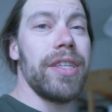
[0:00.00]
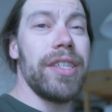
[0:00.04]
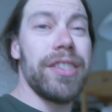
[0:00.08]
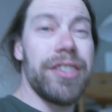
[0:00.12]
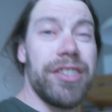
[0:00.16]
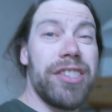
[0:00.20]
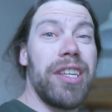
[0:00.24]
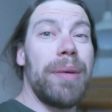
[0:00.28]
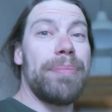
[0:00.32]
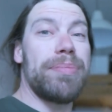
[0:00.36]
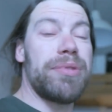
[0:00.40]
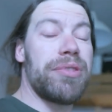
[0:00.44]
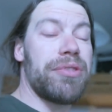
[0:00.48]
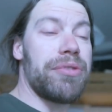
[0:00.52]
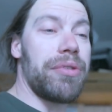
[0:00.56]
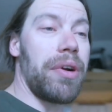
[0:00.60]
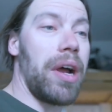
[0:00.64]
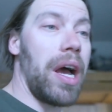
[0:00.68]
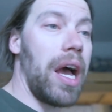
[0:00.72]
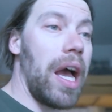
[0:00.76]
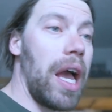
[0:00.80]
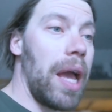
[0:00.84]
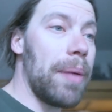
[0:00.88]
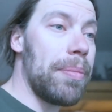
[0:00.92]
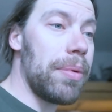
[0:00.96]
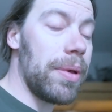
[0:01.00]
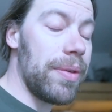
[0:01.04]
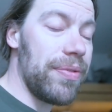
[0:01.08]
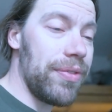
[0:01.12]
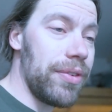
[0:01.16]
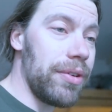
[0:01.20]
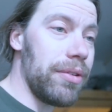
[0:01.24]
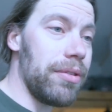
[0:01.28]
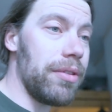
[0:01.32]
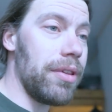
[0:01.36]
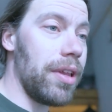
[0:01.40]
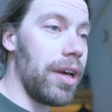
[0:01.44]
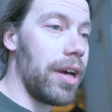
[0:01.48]
subscribe if
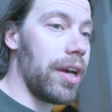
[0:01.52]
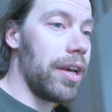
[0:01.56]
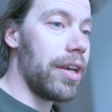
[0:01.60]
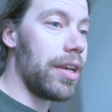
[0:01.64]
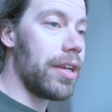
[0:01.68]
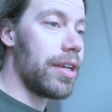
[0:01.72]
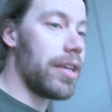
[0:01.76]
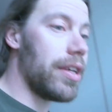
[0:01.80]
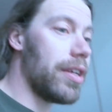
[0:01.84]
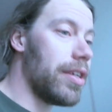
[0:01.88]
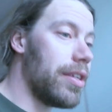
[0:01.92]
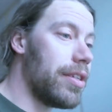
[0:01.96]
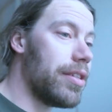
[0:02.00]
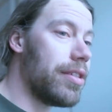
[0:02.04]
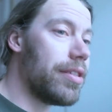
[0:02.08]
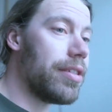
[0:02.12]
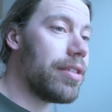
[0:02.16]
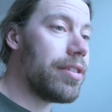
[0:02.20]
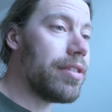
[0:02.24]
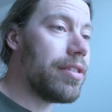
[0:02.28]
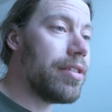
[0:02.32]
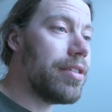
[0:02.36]
you like and